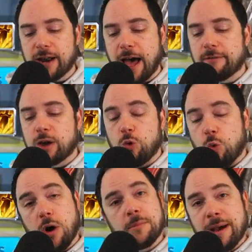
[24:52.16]
than having
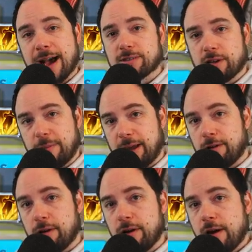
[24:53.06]
one max
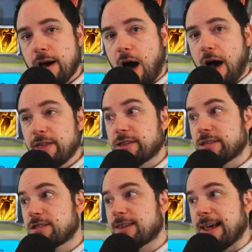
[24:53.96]
commander, I think
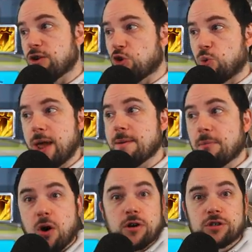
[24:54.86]
this is a great
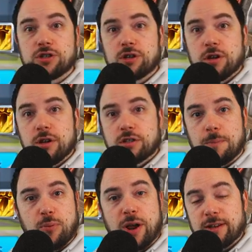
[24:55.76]
march
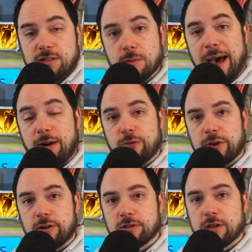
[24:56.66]
to bring to the
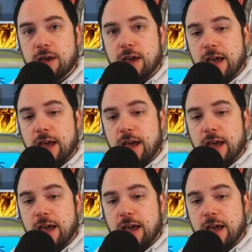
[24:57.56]
battlefield.